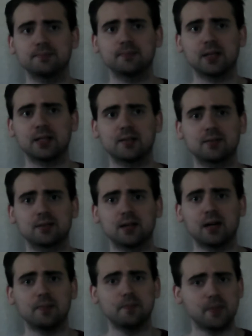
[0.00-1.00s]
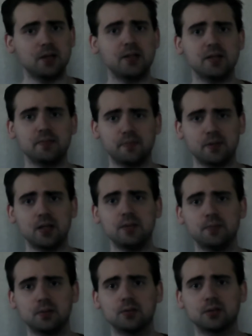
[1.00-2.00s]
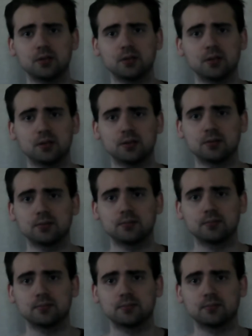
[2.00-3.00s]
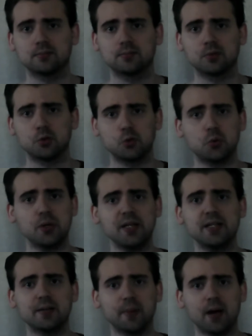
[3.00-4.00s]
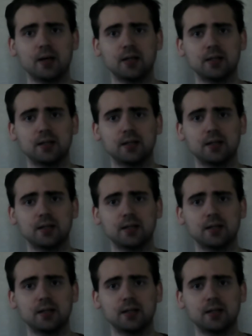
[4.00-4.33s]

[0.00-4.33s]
like 1 million people, tweeted about it.